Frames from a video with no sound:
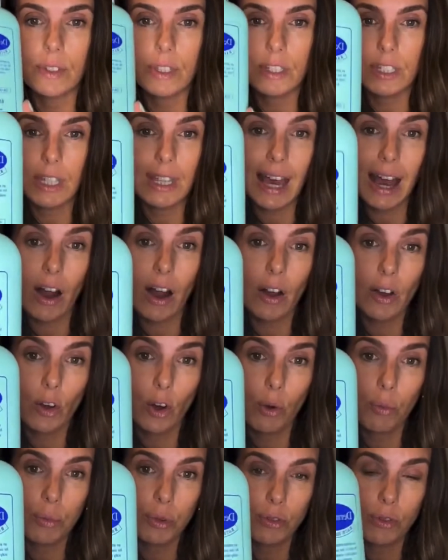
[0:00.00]
so that I
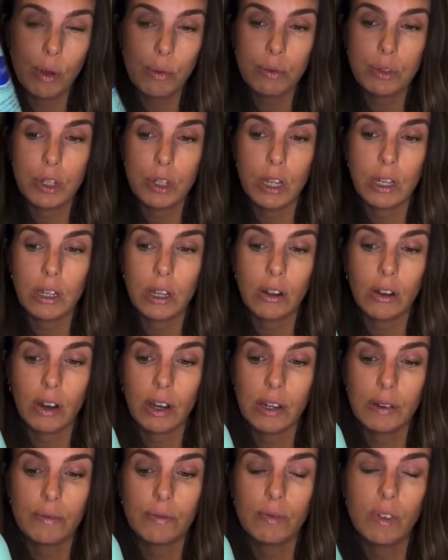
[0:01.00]
got on prescription and
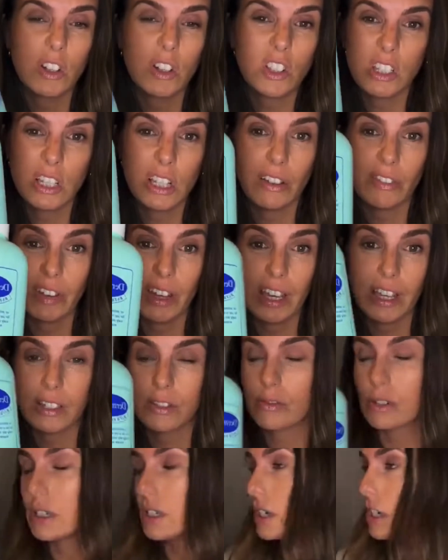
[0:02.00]
I, I just love it.
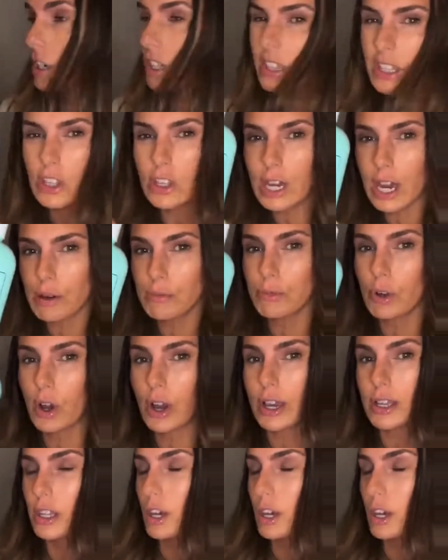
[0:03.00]
It's really good. I think you can buy it